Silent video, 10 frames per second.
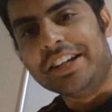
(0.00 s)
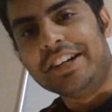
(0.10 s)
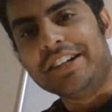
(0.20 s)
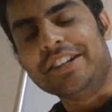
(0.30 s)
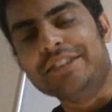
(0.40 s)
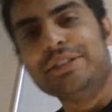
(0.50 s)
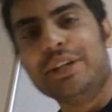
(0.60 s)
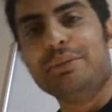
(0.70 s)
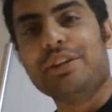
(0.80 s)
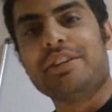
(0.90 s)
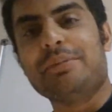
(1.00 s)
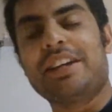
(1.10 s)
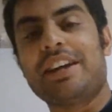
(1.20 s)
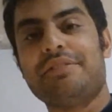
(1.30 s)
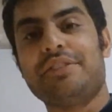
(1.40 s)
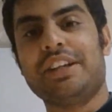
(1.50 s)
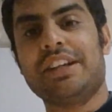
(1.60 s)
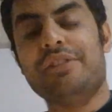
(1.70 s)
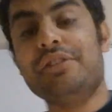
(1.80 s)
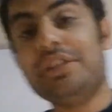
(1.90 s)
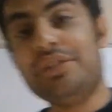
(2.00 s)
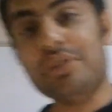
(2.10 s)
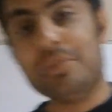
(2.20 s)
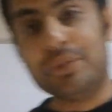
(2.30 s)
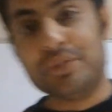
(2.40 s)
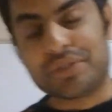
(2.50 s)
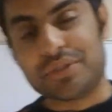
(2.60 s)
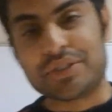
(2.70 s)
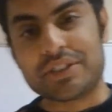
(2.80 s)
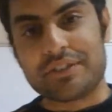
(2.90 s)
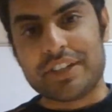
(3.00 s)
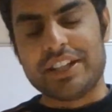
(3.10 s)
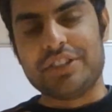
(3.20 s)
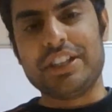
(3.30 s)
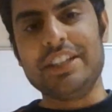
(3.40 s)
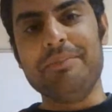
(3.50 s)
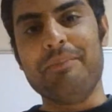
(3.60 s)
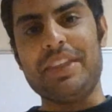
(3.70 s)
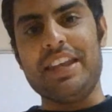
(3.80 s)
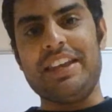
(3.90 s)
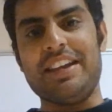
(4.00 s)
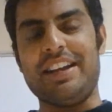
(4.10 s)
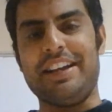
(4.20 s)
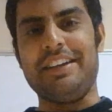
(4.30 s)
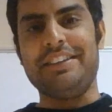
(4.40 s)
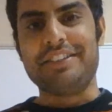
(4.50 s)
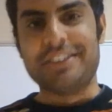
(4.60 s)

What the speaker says: Today we're going to be covering renewable sources of energy, and